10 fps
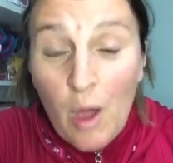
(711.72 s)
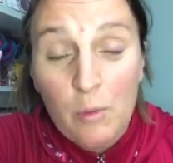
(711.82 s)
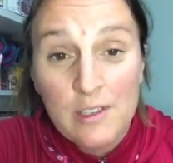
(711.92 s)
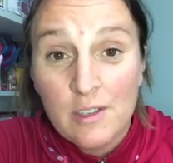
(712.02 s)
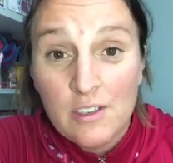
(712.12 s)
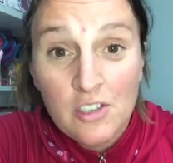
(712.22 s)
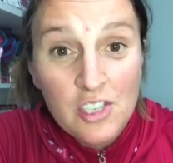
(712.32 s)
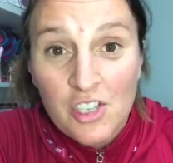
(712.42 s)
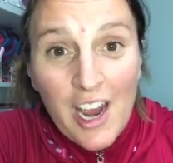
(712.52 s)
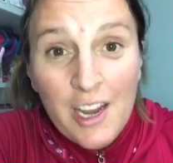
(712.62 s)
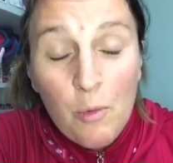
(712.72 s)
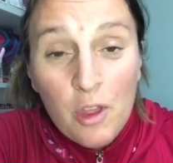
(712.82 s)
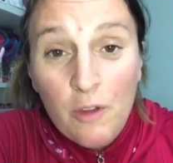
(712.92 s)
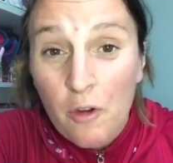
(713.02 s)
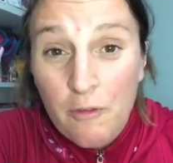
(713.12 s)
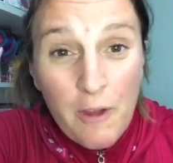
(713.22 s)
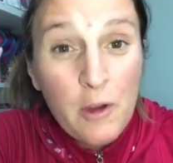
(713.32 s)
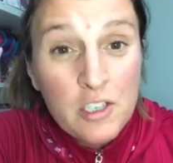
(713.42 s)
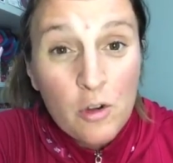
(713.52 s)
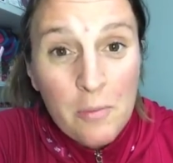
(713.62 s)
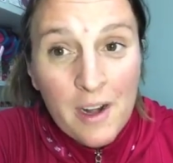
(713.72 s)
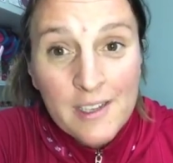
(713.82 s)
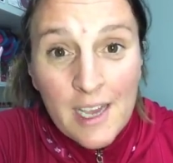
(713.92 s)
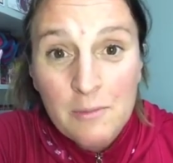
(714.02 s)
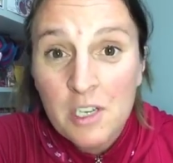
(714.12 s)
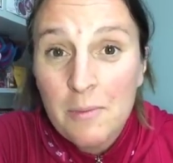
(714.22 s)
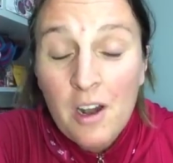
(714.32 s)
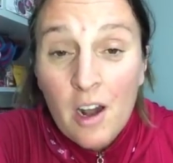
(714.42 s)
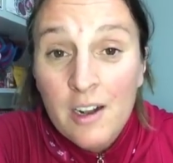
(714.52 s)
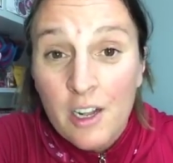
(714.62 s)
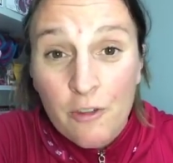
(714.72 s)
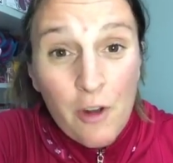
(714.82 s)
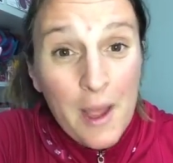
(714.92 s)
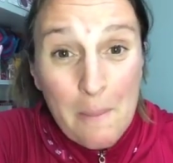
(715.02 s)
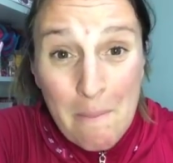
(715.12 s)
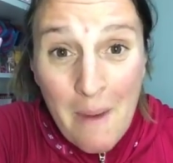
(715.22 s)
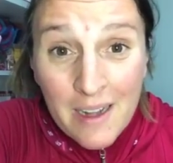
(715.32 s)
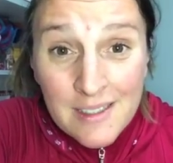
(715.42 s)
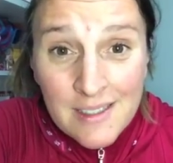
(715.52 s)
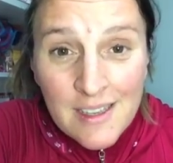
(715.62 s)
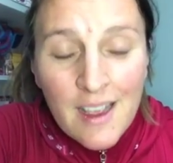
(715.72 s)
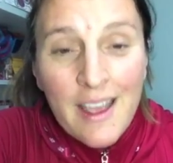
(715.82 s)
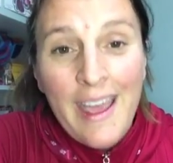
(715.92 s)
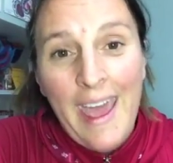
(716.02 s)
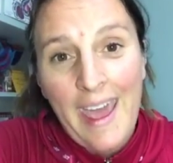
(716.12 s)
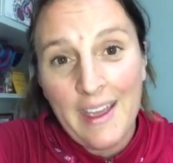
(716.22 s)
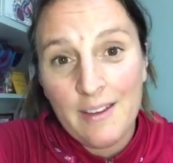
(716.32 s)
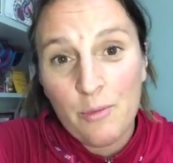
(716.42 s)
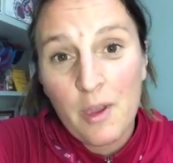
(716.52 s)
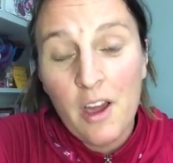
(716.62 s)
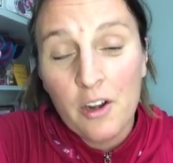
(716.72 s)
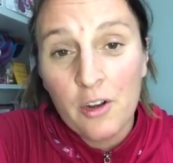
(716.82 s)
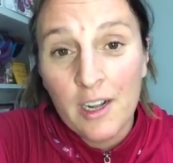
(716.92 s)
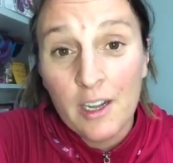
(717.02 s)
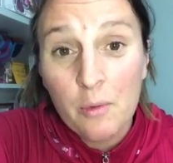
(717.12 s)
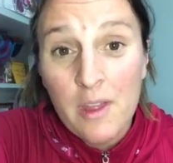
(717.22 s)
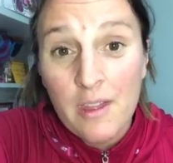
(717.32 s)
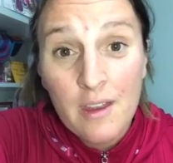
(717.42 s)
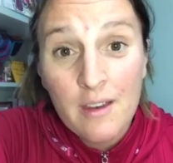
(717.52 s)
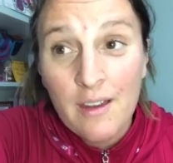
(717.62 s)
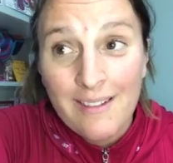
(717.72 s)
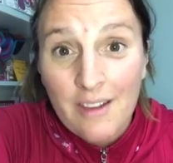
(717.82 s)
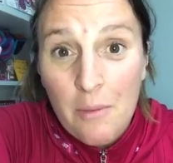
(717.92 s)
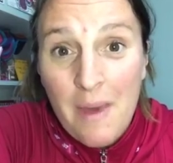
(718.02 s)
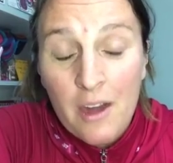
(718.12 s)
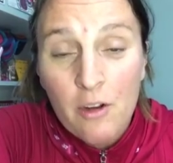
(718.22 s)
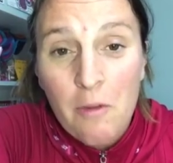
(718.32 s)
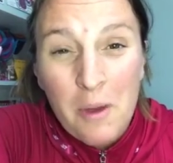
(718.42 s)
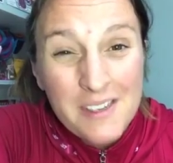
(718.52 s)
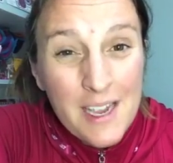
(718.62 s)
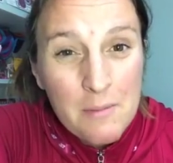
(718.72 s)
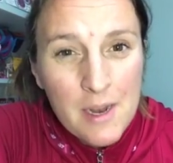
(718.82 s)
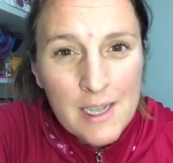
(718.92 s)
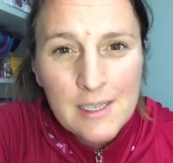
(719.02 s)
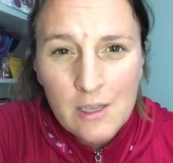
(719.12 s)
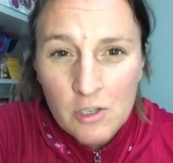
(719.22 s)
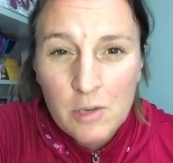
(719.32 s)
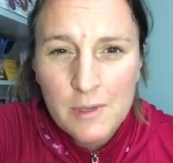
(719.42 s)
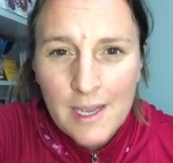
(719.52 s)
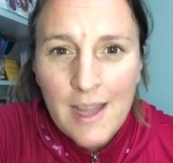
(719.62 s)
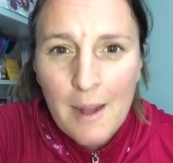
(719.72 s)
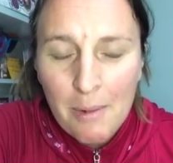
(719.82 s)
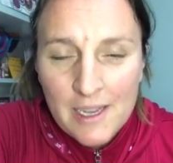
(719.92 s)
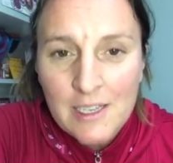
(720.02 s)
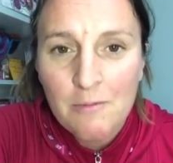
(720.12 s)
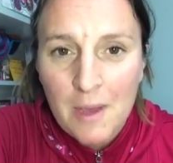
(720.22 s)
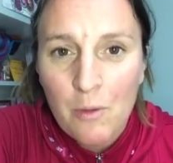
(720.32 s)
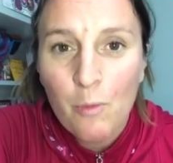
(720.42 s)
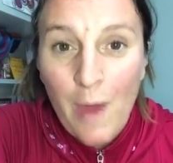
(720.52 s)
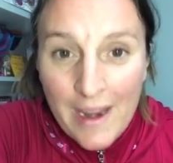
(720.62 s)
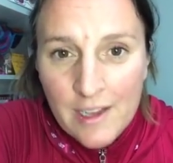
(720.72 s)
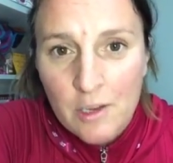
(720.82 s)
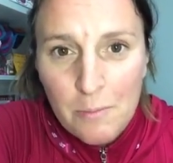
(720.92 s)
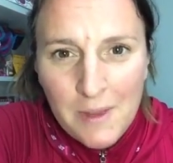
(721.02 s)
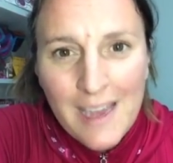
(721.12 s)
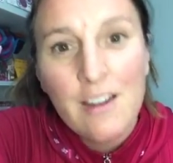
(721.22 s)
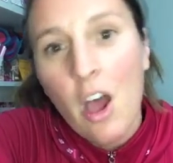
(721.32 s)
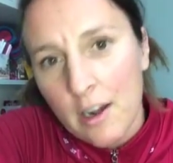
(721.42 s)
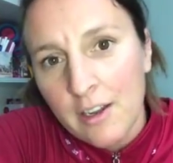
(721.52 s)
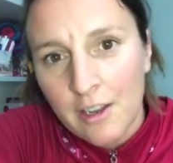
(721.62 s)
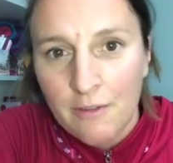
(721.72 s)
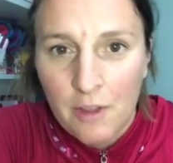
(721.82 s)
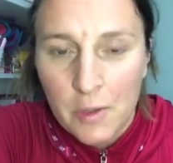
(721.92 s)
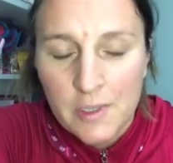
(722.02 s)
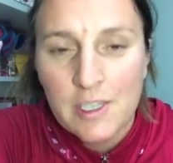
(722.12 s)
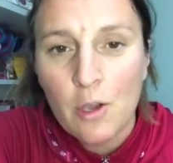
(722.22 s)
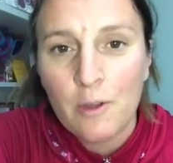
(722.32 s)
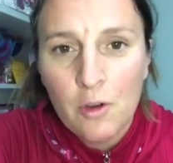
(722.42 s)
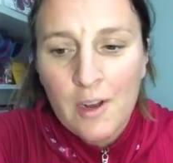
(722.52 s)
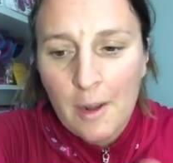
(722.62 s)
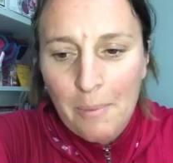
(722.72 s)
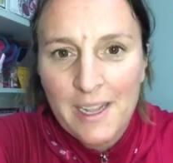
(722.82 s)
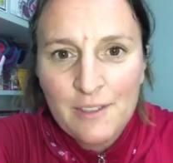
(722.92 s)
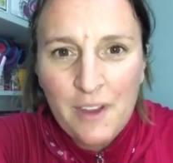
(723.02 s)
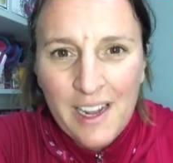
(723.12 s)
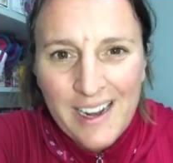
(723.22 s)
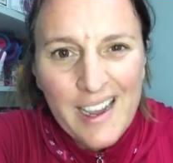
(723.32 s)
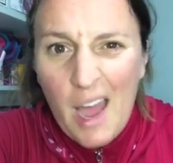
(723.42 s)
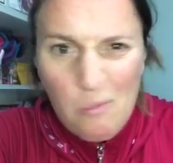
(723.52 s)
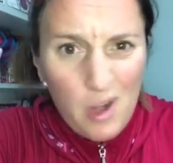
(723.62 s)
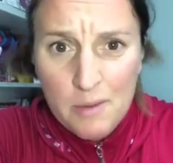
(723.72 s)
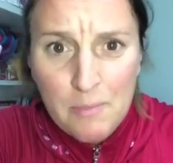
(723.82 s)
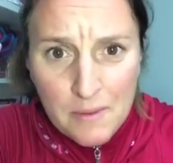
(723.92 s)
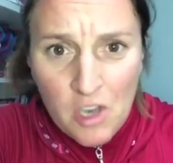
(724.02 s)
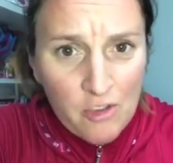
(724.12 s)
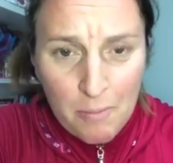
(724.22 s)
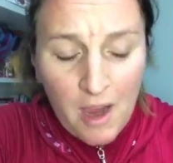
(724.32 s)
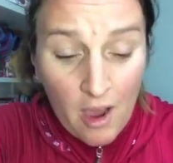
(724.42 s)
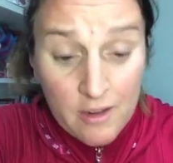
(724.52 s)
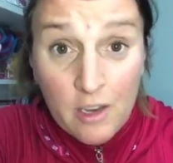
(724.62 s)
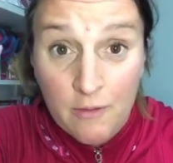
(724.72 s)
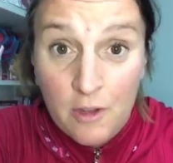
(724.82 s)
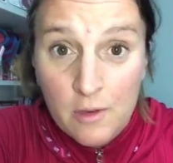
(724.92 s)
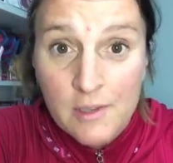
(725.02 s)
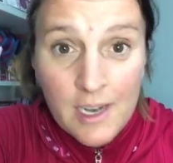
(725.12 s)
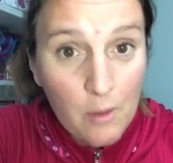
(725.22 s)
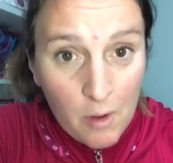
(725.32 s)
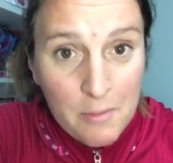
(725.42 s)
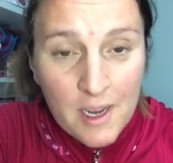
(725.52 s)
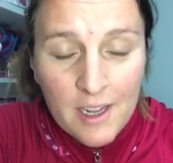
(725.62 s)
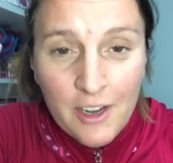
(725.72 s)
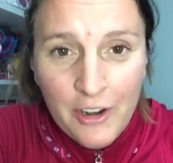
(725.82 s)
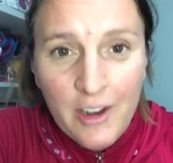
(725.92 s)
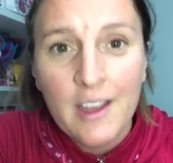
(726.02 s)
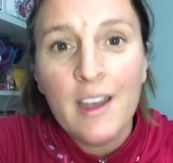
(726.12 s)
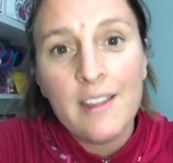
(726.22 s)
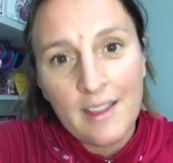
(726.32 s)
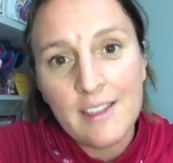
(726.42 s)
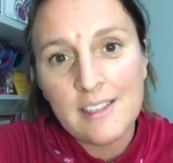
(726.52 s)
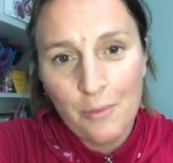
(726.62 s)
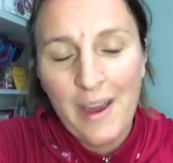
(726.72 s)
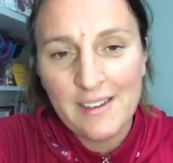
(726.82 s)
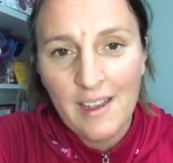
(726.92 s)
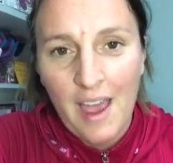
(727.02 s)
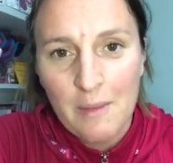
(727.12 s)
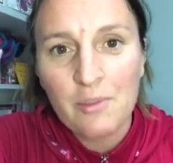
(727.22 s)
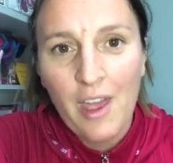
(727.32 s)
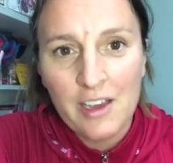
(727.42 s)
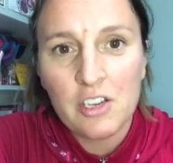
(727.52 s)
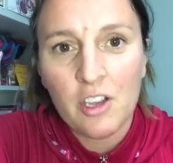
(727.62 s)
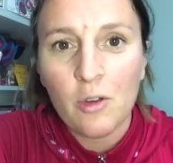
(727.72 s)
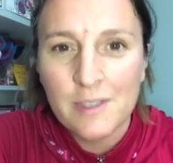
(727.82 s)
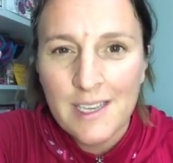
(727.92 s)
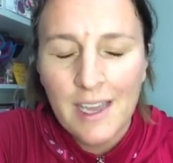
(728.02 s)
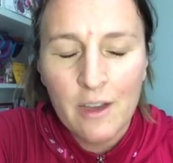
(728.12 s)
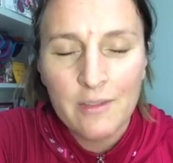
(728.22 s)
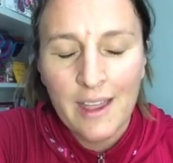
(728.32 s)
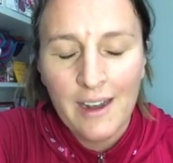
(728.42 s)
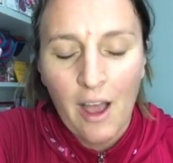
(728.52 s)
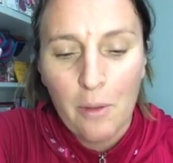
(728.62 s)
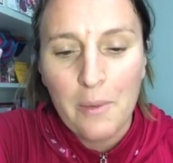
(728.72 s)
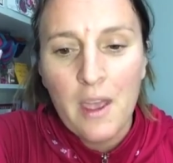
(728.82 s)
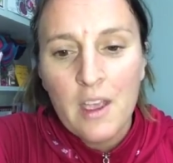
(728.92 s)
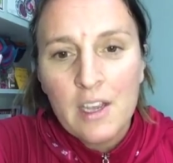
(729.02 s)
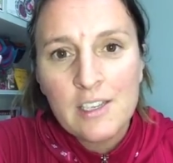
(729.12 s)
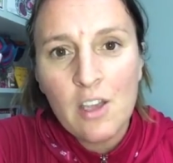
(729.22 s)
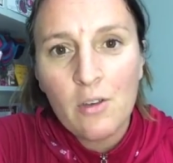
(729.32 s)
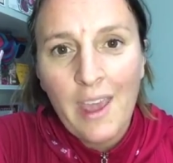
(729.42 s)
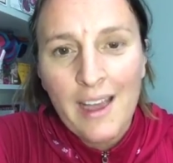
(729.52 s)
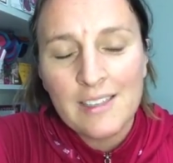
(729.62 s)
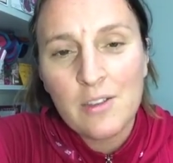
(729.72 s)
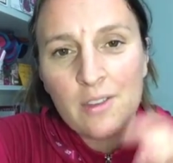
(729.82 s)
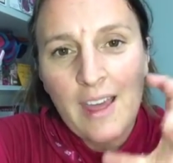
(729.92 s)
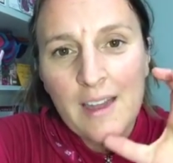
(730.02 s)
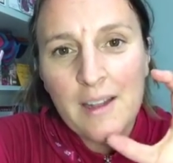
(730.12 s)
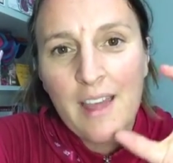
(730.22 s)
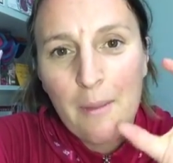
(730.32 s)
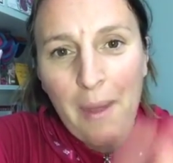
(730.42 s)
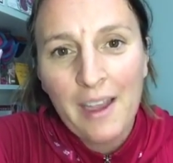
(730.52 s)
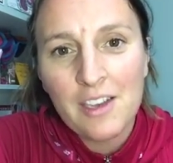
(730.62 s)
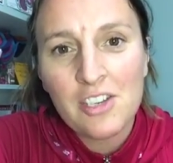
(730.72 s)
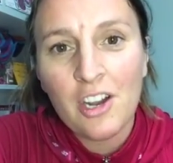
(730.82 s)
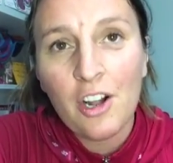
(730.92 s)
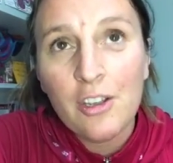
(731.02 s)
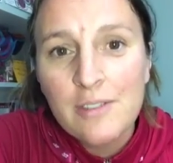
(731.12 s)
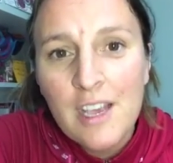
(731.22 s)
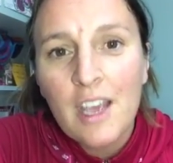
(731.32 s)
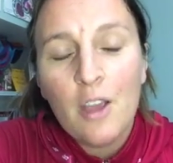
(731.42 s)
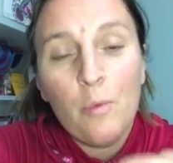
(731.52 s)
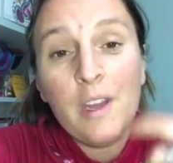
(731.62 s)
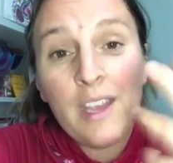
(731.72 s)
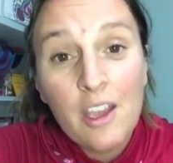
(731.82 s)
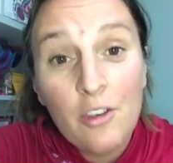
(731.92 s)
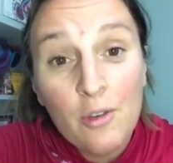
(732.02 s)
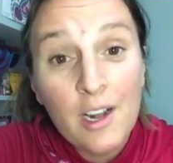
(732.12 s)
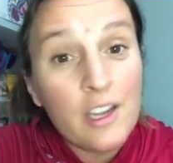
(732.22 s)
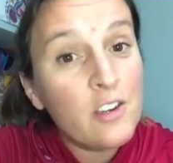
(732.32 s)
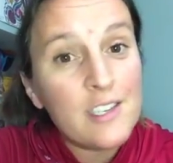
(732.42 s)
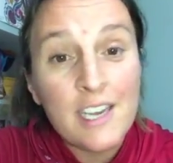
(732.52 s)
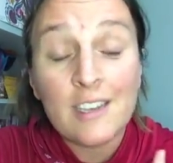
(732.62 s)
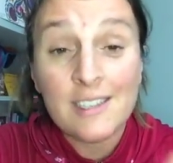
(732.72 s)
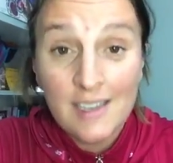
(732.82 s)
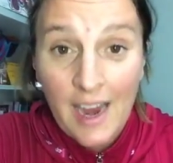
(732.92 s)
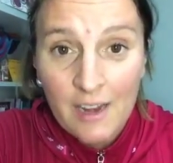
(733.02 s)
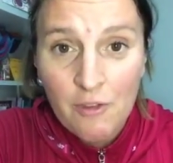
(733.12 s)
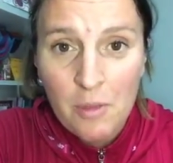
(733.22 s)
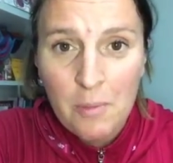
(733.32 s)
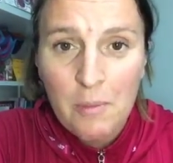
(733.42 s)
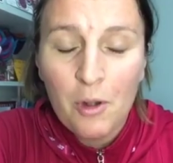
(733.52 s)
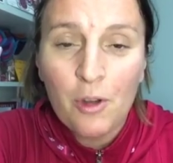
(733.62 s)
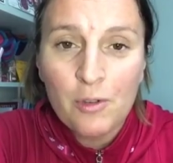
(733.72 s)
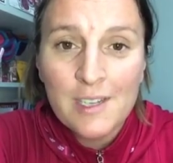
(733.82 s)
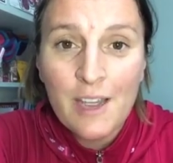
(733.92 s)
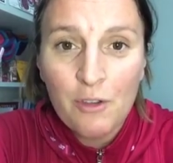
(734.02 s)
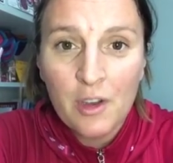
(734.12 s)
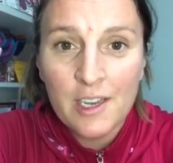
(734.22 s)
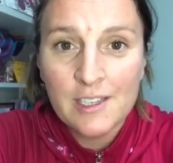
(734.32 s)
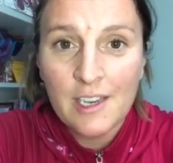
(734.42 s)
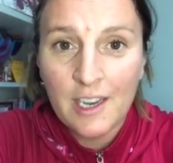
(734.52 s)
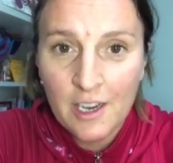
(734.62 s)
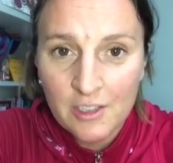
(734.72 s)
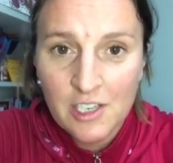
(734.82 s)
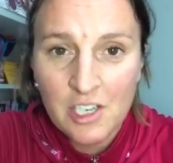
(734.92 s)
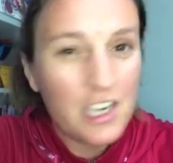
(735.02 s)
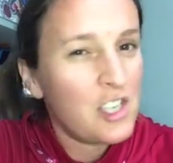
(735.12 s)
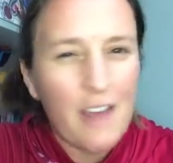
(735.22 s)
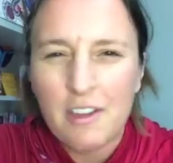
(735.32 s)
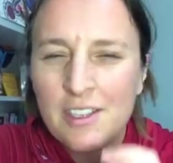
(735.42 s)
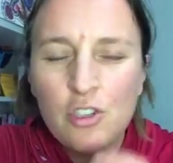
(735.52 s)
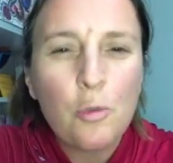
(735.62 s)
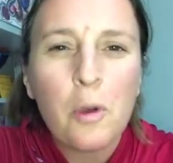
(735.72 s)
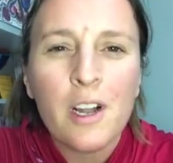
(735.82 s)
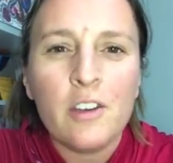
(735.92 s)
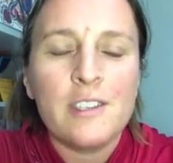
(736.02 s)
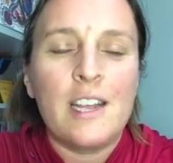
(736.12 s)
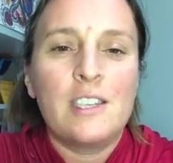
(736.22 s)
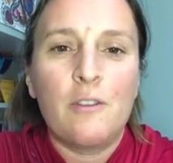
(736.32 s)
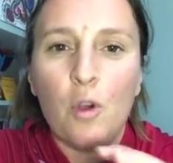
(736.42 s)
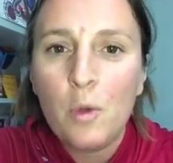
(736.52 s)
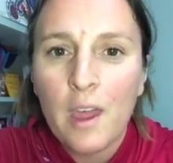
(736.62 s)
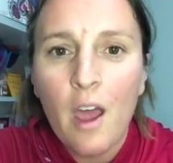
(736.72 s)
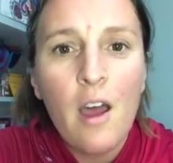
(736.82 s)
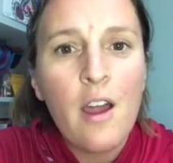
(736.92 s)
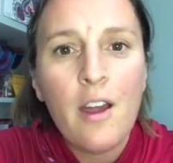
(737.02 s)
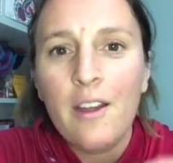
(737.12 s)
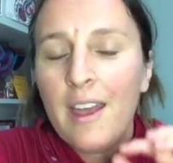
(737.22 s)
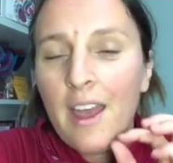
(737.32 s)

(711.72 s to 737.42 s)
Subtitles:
was just chatting with her for a very short amount of time. She'd been unclear for like months, and we got her clear within a matter of about 10 minutes. So she was in that place of being ready to get unconfused. So if you're in place feeling like I'm ready to just be unconfused and I want to be clear, then it's the right time to actually go seek out that help. So yeah, so that package includes really get you clear to take a stand for the people whose life you're here to change, have a super clear sense of who they are,